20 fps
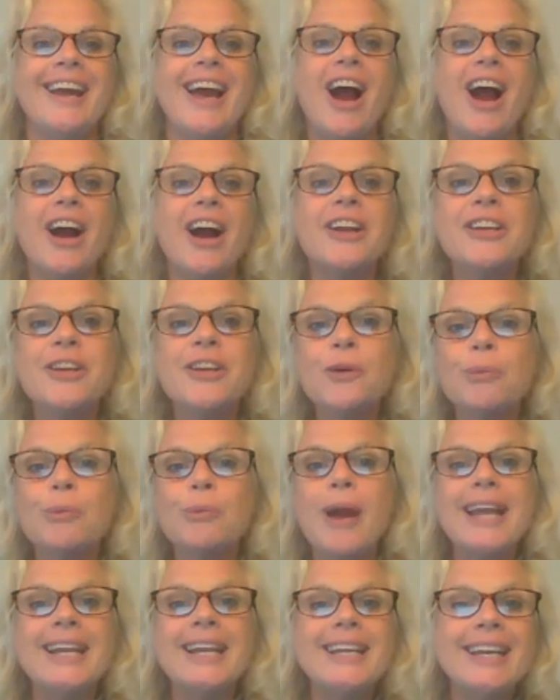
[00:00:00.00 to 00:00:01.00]
Are you
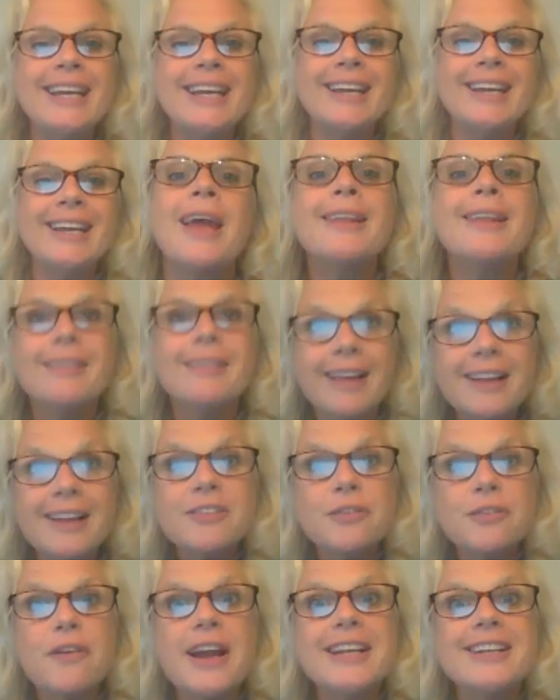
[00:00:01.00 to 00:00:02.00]
ready?
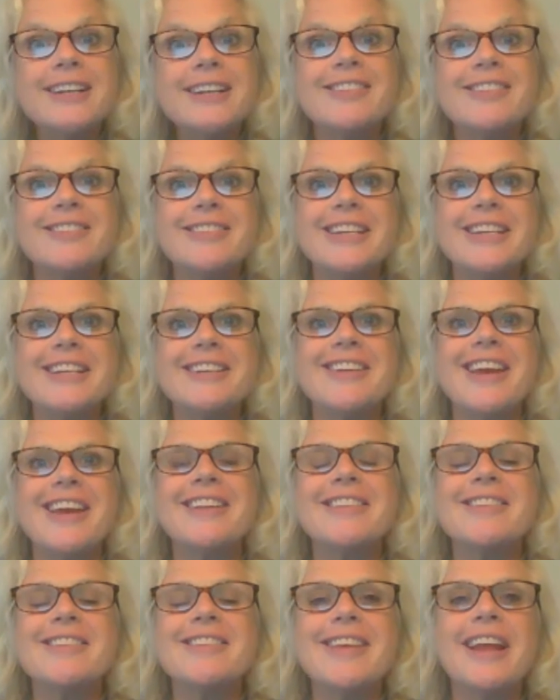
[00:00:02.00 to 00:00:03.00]
Let's find a seat
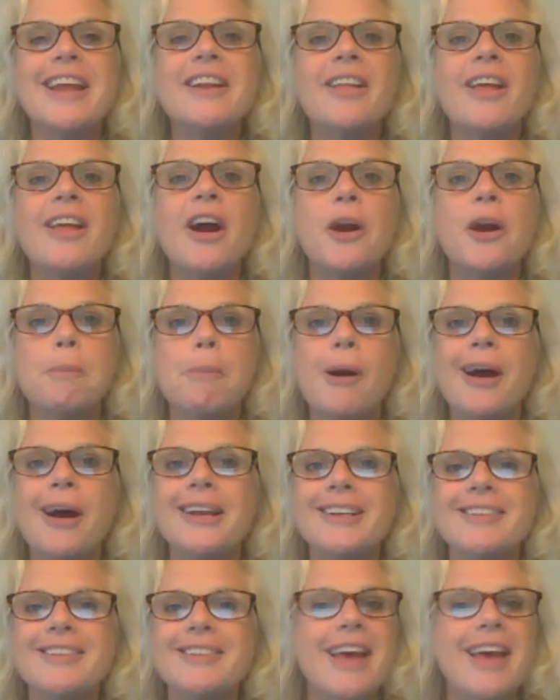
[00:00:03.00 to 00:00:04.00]
and settle our
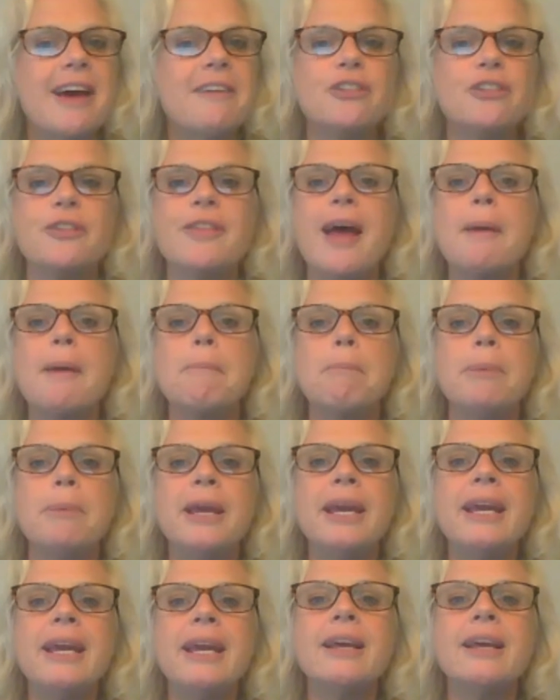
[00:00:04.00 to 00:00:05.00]
bodies after that
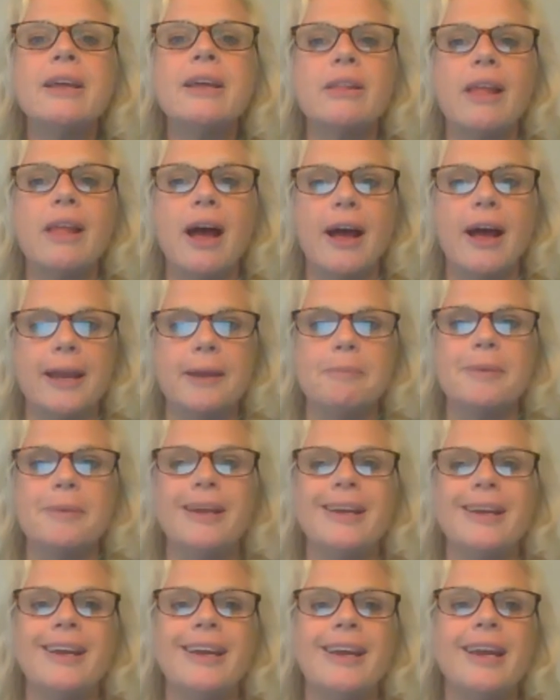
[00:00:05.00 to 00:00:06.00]
big climb.
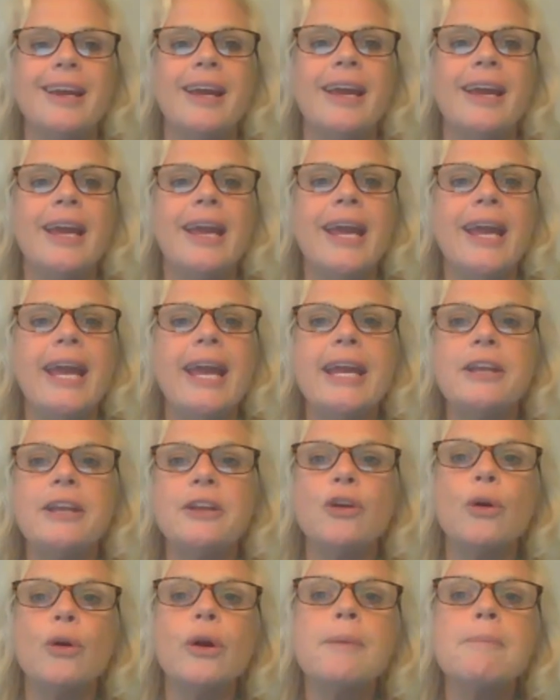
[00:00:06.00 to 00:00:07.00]

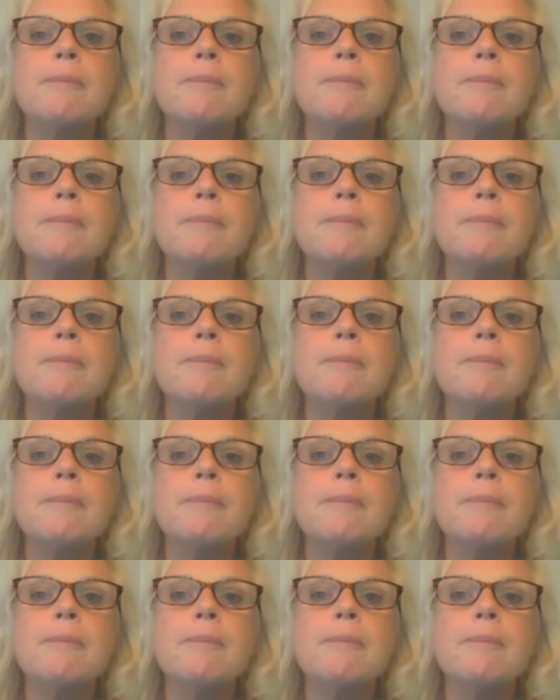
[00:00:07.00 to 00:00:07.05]
In your